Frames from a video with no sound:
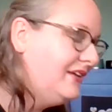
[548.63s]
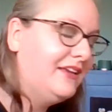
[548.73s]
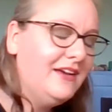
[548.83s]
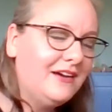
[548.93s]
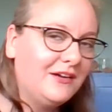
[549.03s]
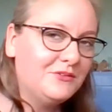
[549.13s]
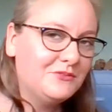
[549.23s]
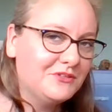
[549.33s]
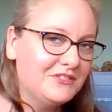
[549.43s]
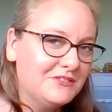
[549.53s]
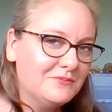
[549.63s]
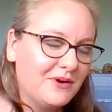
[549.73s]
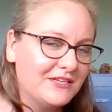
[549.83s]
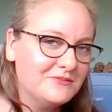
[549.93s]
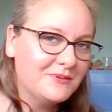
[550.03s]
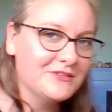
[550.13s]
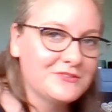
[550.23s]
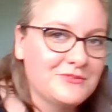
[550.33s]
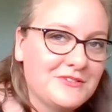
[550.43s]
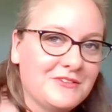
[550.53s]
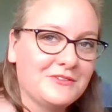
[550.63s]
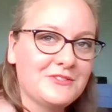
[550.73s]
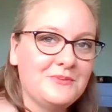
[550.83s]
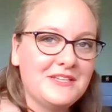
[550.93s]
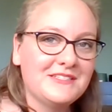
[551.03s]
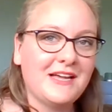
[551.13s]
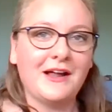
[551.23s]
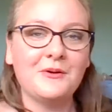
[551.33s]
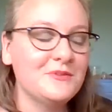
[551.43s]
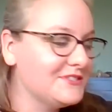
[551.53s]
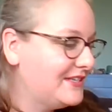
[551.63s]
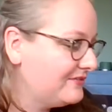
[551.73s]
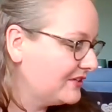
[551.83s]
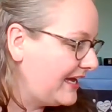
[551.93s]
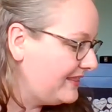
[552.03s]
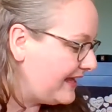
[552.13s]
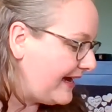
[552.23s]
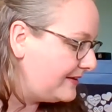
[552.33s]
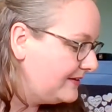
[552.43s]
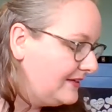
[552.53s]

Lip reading: Yeah, I was really surprised by those results because I almost never get that.